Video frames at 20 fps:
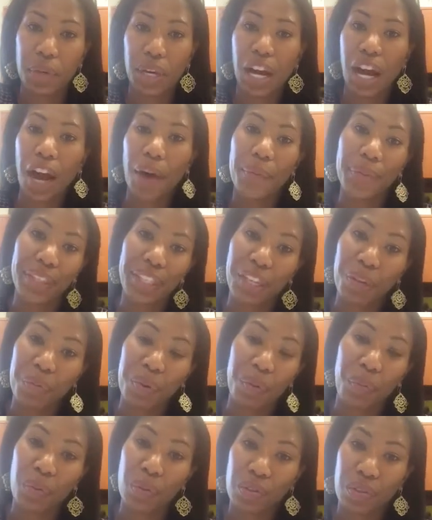commonly
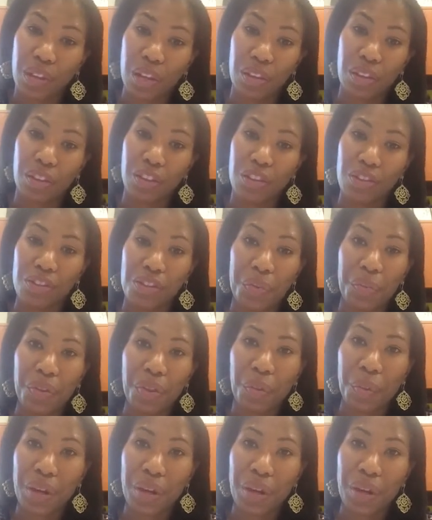people say that they're some of